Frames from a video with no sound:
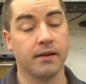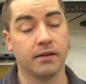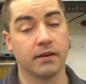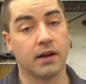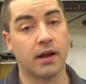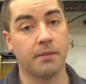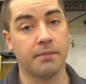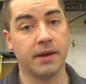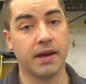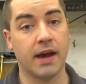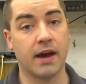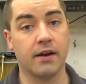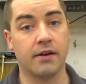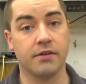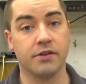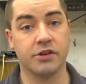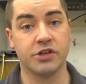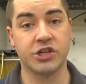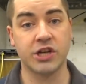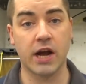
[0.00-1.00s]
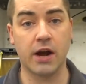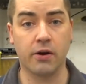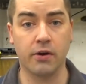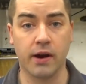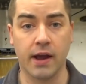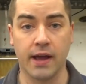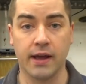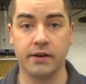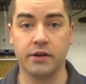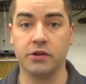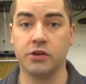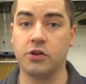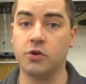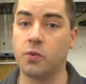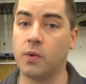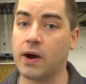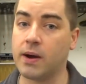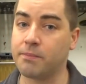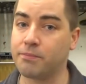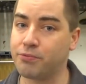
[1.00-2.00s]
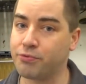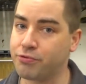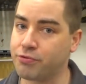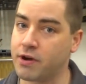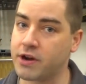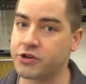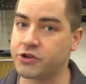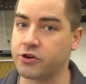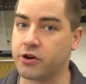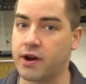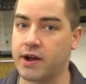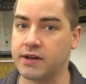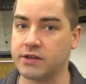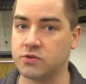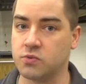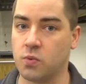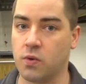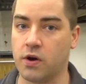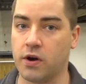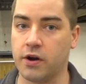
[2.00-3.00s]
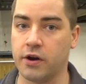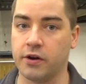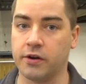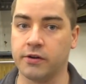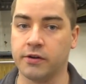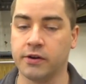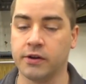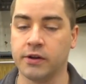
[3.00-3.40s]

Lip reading: Coming out of the shower head, you want pressurized water.